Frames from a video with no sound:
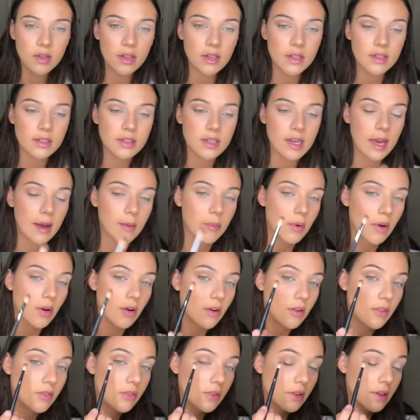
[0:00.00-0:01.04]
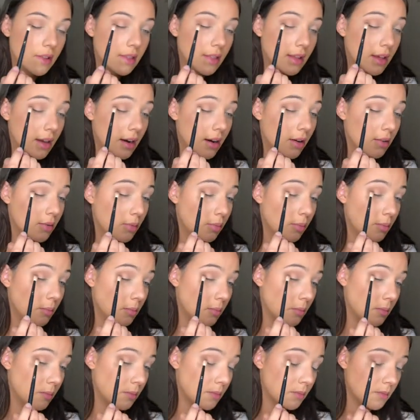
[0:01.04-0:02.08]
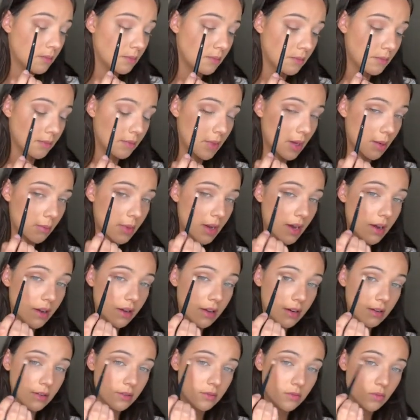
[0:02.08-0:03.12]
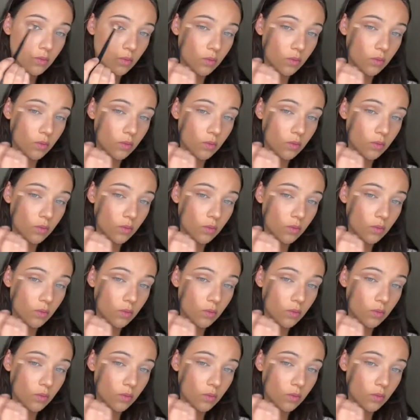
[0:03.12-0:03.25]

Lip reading: and tap off, and then I'm not going to